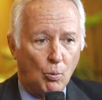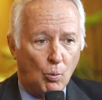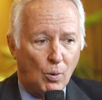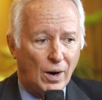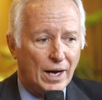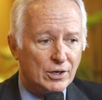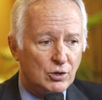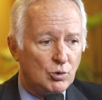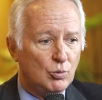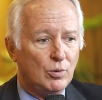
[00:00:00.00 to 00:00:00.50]

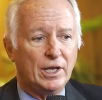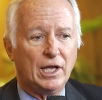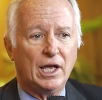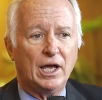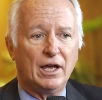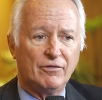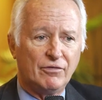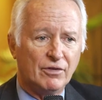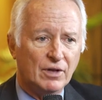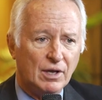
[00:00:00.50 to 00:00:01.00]
Why do we
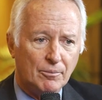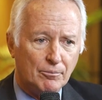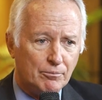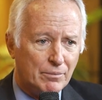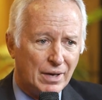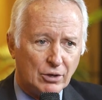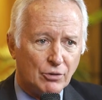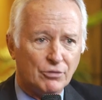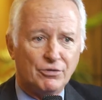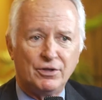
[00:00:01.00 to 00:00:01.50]
have
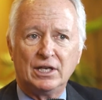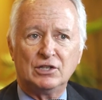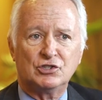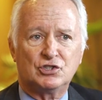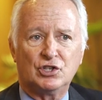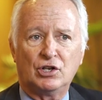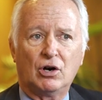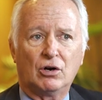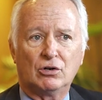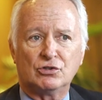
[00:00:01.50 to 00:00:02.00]
better
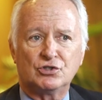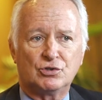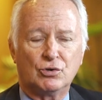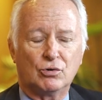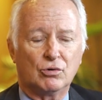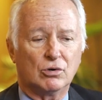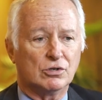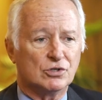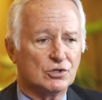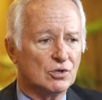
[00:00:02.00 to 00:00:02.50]
things in our
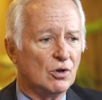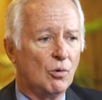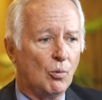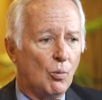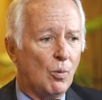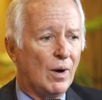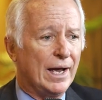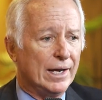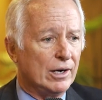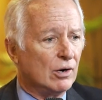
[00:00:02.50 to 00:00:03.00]
stores?
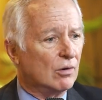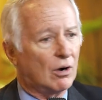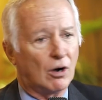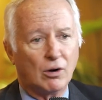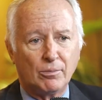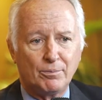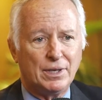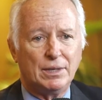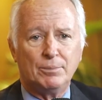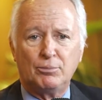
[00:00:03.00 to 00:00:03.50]
Why are
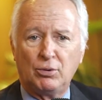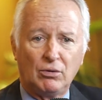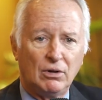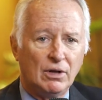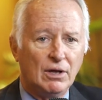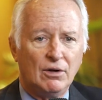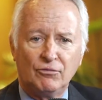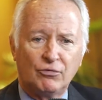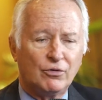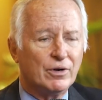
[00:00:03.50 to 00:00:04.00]
our people
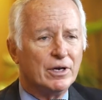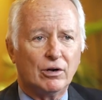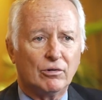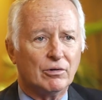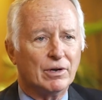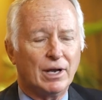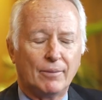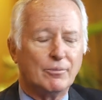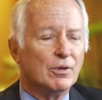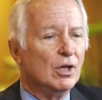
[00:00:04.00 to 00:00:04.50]
freer
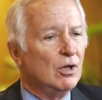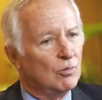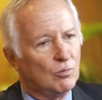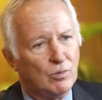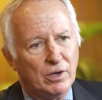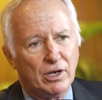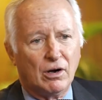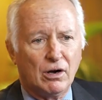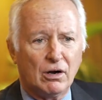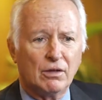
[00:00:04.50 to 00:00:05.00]
and happier?
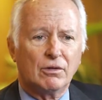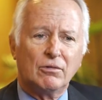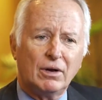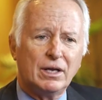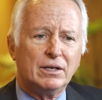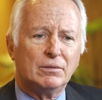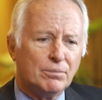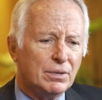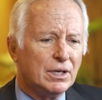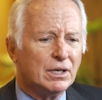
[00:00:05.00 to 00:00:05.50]
We are
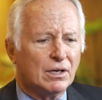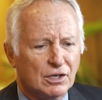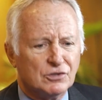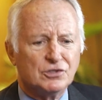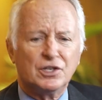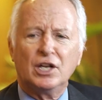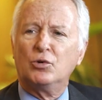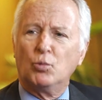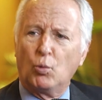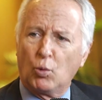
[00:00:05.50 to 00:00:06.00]
great
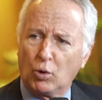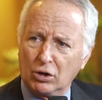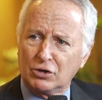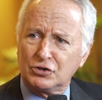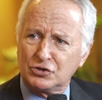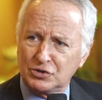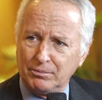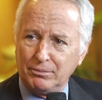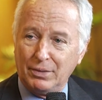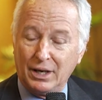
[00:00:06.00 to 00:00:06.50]
because it
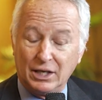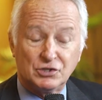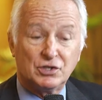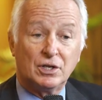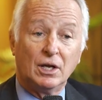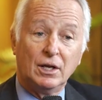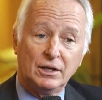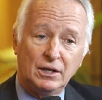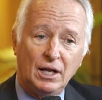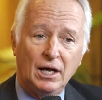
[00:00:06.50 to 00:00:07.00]
works
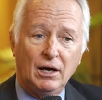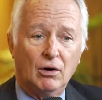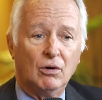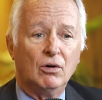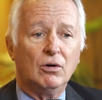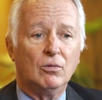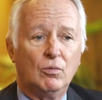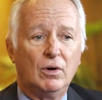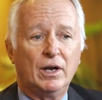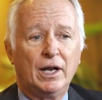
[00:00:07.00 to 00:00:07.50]
best. Now,
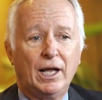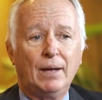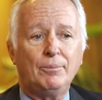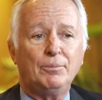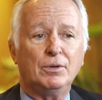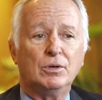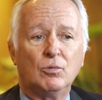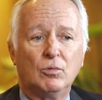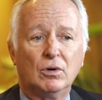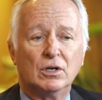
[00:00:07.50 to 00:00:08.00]
what
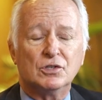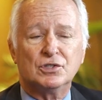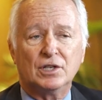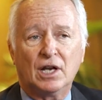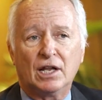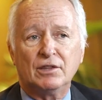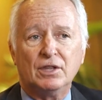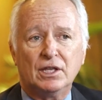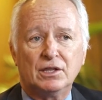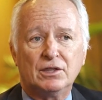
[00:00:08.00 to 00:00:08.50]
happened was,
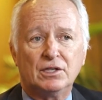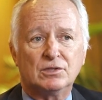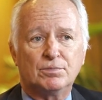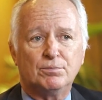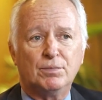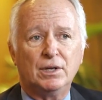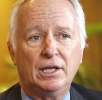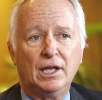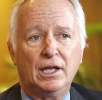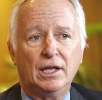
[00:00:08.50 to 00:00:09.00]
and I think this
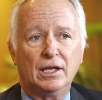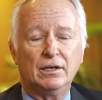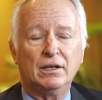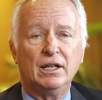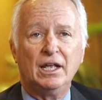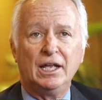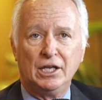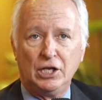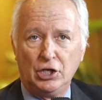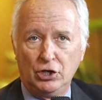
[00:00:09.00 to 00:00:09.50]
began
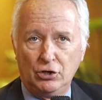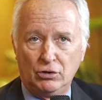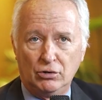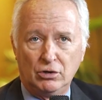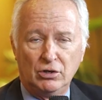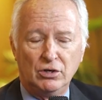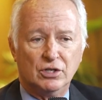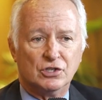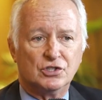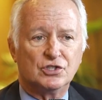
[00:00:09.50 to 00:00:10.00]
in
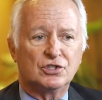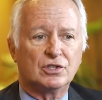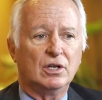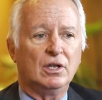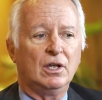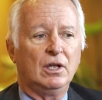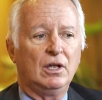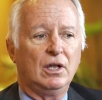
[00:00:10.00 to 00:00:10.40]
earnest